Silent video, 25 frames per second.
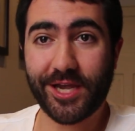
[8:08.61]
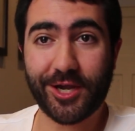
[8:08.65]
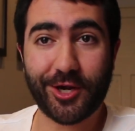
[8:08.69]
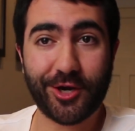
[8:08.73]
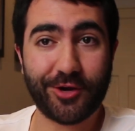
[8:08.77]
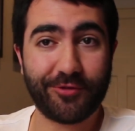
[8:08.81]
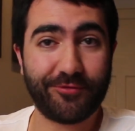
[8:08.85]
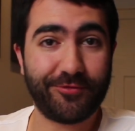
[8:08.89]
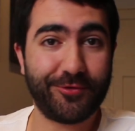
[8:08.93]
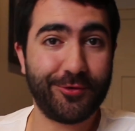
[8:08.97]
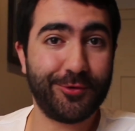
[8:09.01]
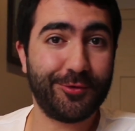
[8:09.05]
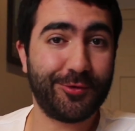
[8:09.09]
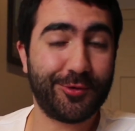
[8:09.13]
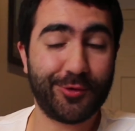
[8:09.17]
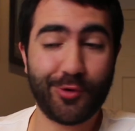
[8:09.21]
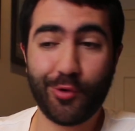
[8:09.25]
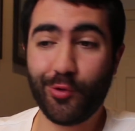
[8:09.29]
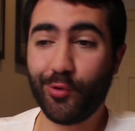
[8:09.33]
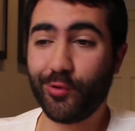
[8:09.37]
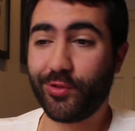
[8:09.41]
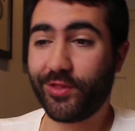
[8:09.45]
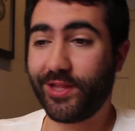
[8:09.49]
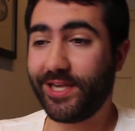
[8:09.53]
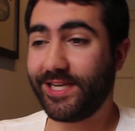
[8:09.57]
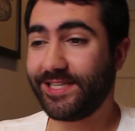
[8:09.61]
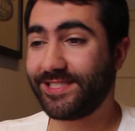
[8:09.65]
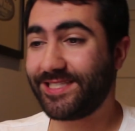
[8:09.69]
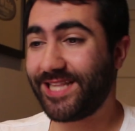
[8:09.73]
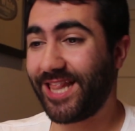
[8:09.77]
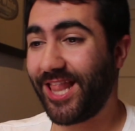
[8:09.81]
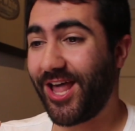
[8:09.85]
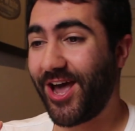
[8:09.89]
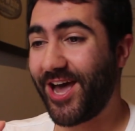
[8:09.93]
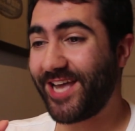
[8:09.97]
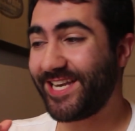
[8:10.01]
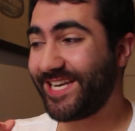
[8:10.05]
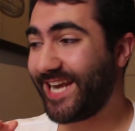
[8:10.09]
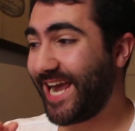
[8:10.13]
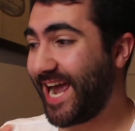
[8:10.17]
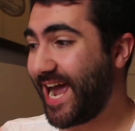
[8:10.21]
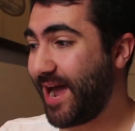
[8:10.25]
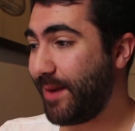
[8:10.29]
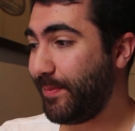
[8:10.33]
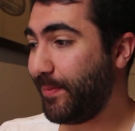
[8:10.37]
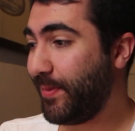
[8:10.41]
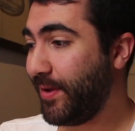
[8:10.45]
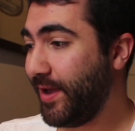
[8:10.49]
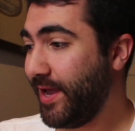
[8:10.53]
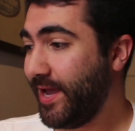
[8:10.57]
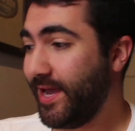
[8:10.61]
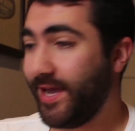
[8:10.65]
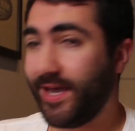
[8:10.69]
I've got a few cool things lined up.